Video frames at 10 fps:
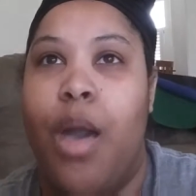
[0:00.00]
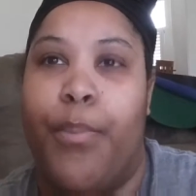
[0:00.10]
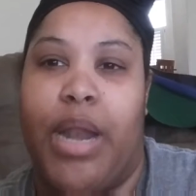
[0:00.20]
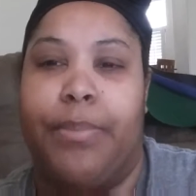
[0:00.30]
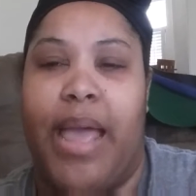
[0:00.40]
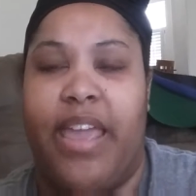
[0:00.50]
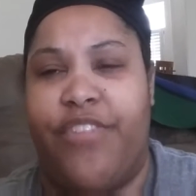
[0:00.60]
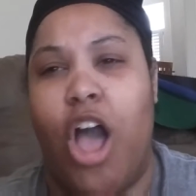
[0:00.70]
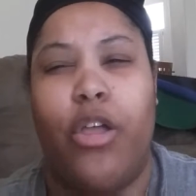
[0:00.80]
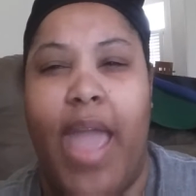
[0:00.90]
But I'm like, if
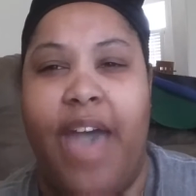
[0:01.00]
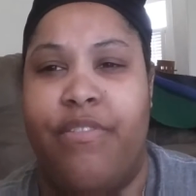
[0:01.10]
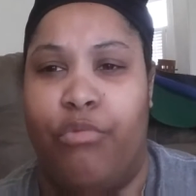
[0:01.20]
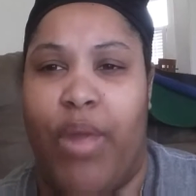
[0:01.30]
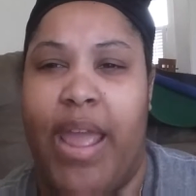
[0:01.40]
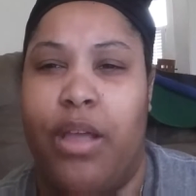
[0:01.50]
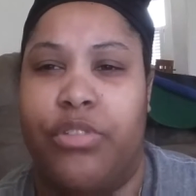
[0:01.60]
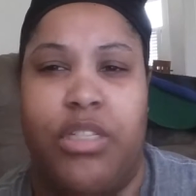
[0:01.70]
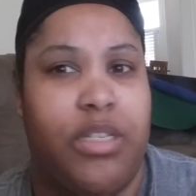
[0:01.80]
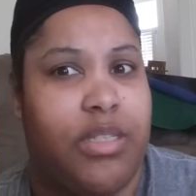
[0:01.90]
y'all are having
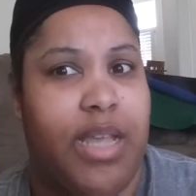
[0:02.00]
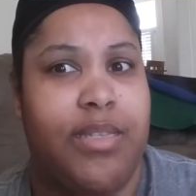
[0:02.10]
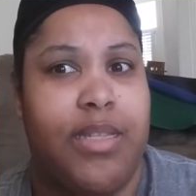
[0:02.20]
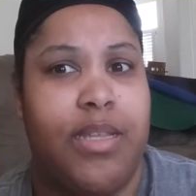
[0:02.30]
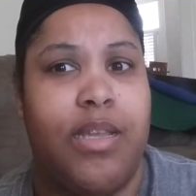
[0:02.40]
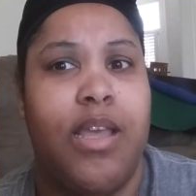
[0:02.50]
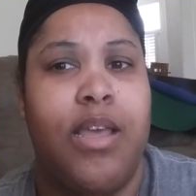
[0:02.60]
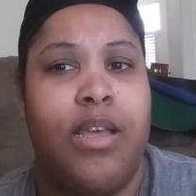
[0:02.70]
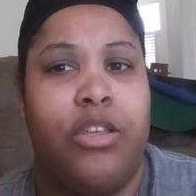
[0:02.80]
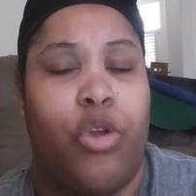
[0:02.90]
rounds and discussing,
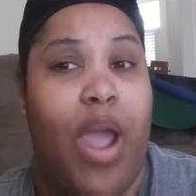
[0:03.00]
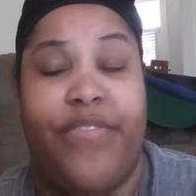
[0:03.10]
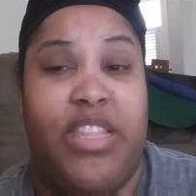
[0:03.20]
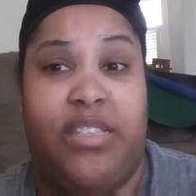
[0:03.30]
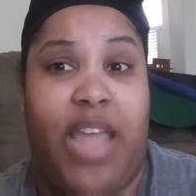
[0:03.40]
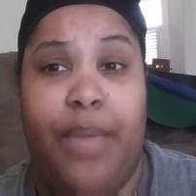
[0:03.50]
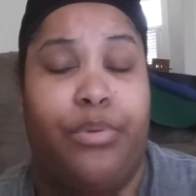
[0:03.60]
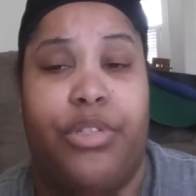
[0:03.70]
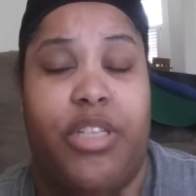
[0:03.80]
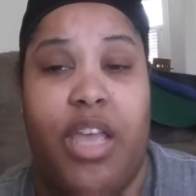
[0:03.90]
having these
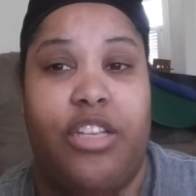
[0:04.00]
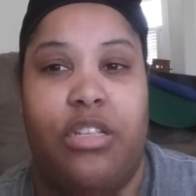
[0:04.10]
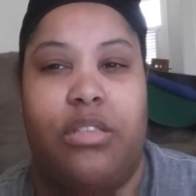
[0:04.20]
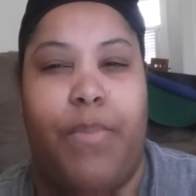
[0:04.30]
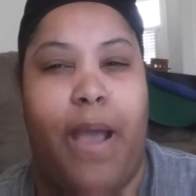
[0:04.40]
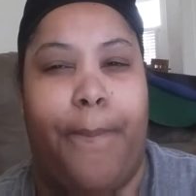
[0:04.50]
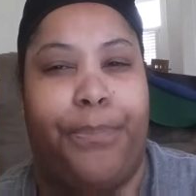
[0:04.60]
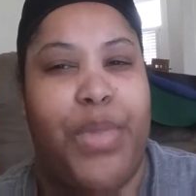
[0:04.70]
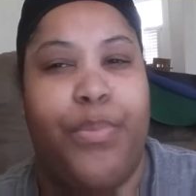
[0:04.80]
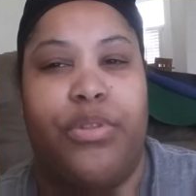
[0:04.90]
table discussions
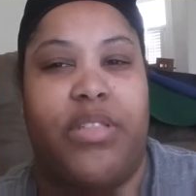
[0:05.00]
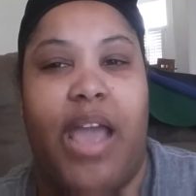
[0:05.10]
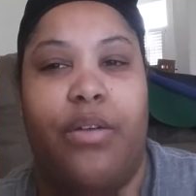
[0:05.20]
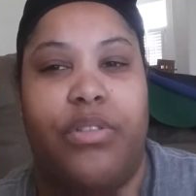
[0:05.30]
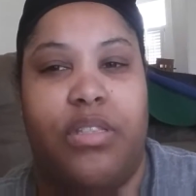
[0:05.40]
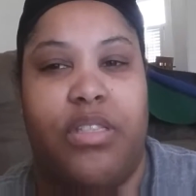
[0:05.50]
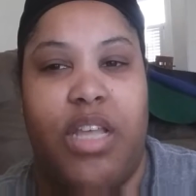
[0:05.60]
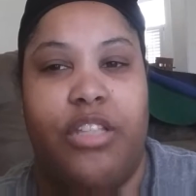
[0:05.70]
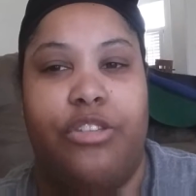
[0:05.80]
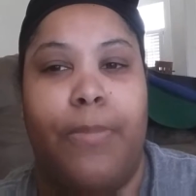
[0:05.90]
about people's cycles and
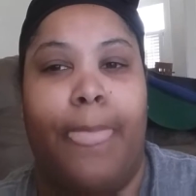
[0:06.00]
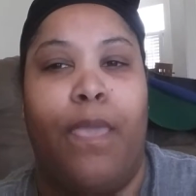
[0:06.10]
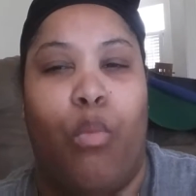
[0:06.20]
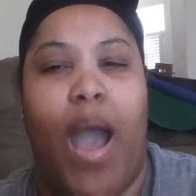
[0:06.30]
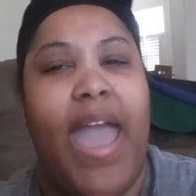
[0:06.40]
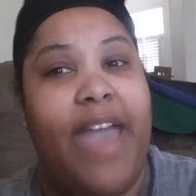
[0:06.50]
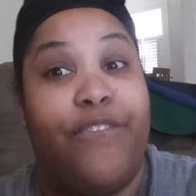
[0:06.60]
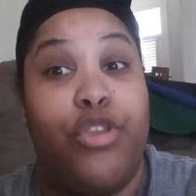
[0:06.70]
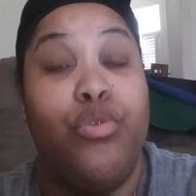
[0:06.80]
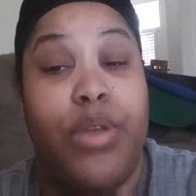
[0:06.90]
such, why have
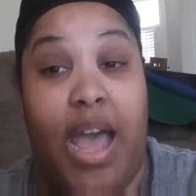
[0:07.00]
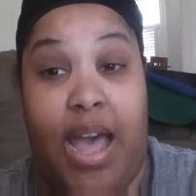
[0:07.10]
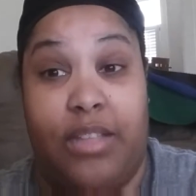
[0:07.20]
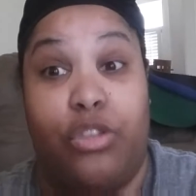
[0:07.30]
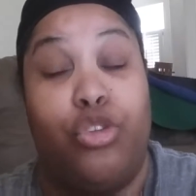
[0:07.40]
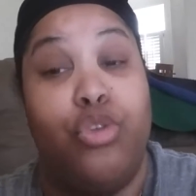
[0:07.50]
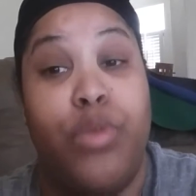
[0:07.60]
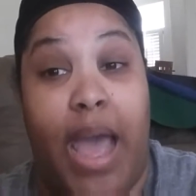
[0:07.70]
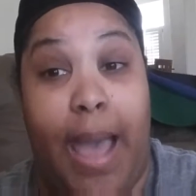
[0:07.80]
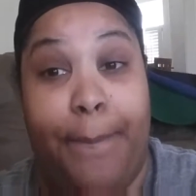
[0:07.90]
you not
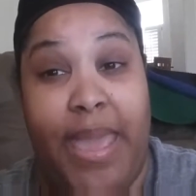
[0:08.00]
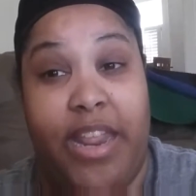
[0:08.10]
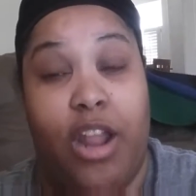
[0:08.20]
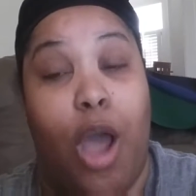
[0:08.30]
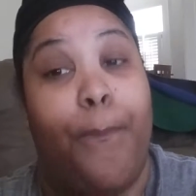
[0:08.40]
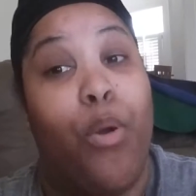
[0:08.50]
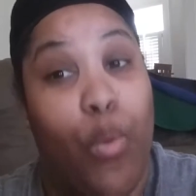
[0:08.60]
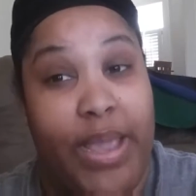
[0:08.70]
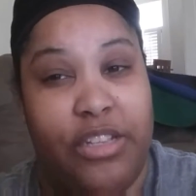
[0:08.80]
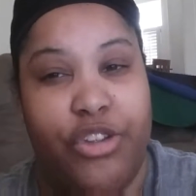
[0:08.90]
made it a
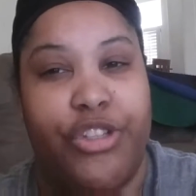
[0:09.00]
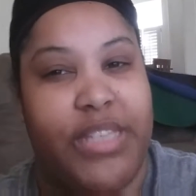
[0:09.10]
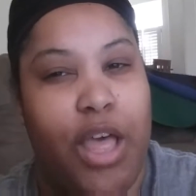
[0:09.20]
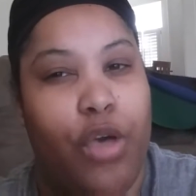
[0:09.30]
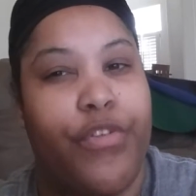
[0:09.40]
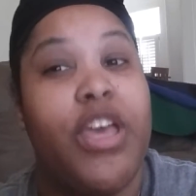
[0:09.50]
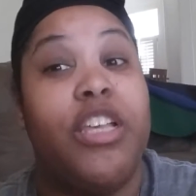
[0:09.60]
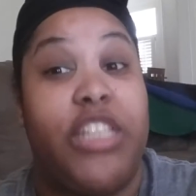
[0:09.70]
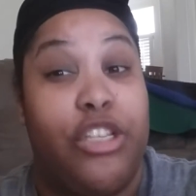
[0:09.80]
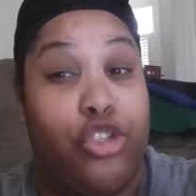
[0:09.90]
point yourself,
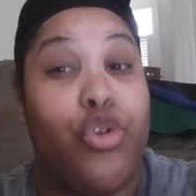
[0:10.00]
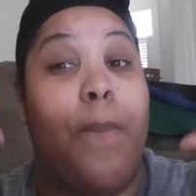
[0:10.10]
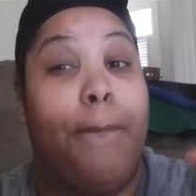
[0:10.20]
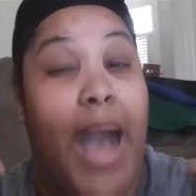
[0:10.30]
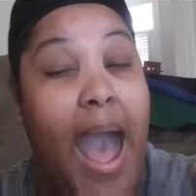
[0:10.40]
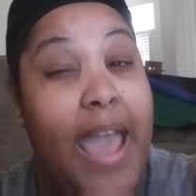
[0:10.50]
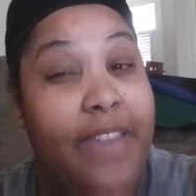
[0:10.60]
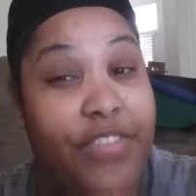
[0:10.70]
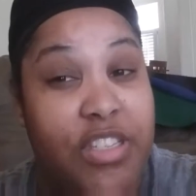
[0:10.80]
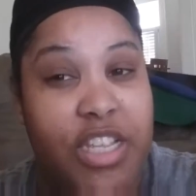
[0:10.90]
since you're my
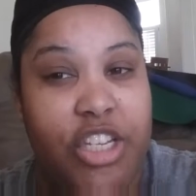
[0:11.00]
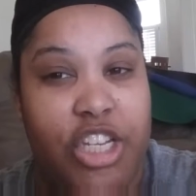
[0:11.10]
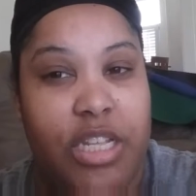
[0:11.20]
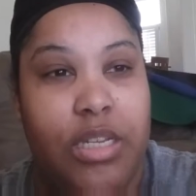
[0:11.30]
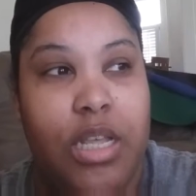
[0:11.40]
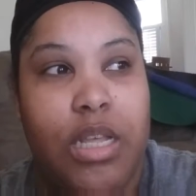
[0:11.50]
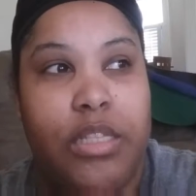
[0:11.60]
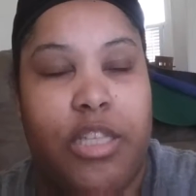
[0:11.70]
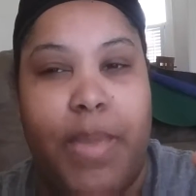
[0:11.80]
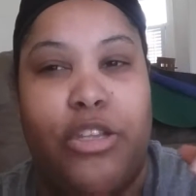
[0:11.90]
physician,
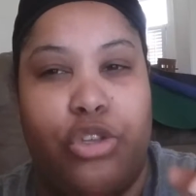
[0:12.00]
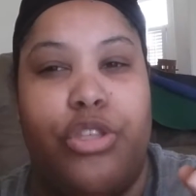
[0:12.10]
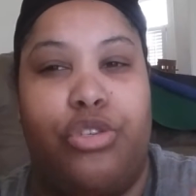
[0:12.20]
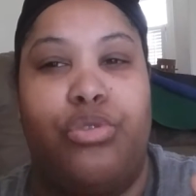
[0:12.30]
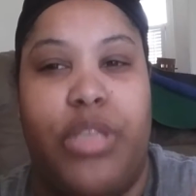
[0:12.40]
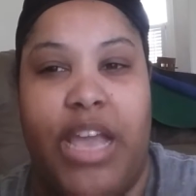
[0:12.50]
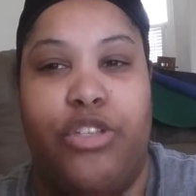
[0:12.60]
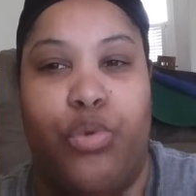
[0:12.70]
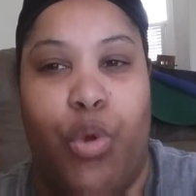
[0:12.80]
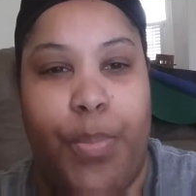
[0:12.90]
to make sure that you
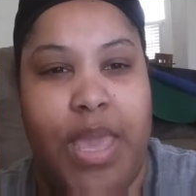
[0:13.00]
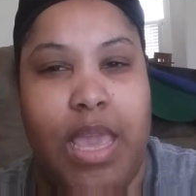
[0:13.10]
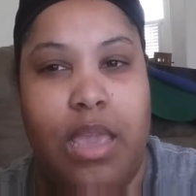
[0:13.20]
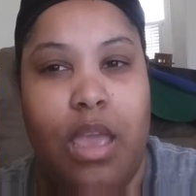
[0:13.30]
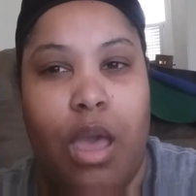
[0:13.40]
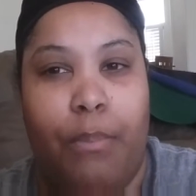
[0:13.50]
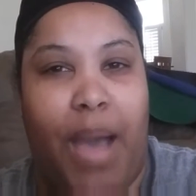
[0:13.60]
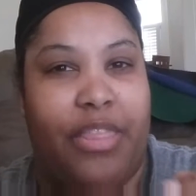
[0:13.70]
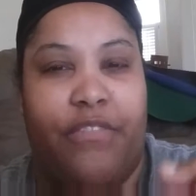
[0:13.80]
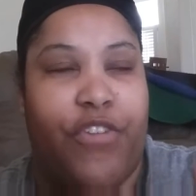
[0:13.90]
schedule me
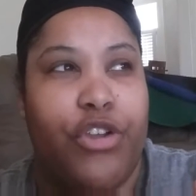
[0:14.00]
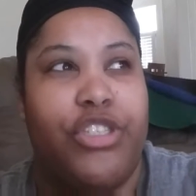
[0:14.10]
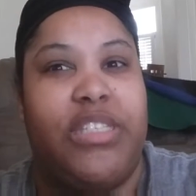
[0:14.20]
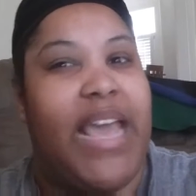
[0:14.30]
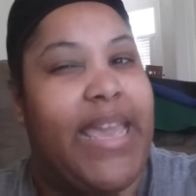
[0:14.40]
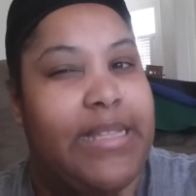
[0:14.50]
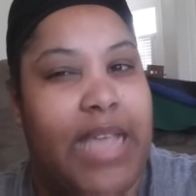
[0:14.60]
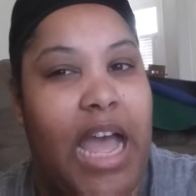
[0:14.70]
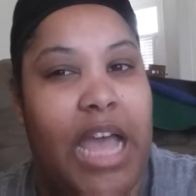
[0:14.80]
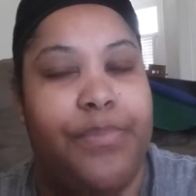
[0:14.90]
by the second
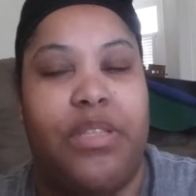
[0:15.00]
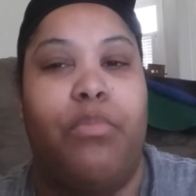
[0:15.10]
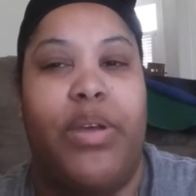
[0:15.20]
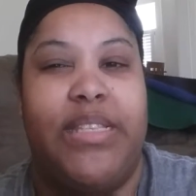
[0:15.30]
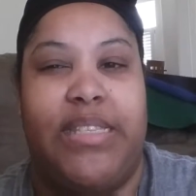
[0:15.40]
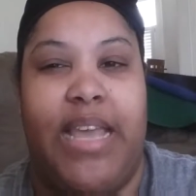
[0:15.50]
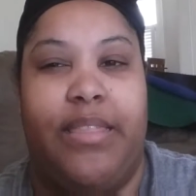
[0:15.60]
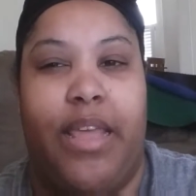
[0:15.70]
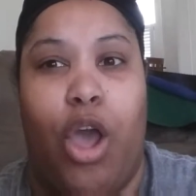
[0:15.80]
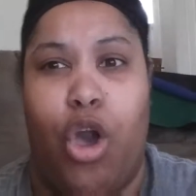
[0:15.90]
time someone
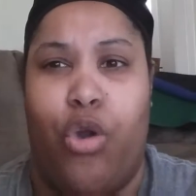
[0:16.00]
said that,